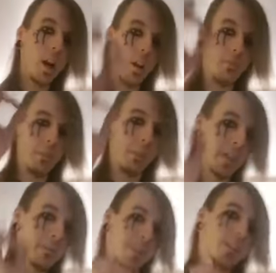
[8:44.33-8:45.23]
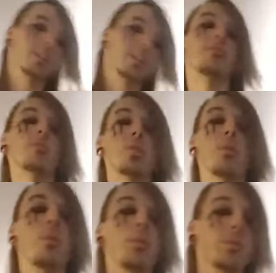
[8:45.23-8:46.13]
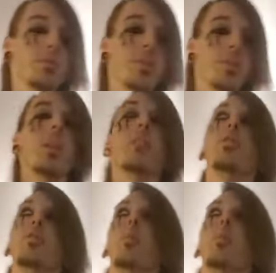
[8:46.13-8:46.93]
of the manipulative souls of this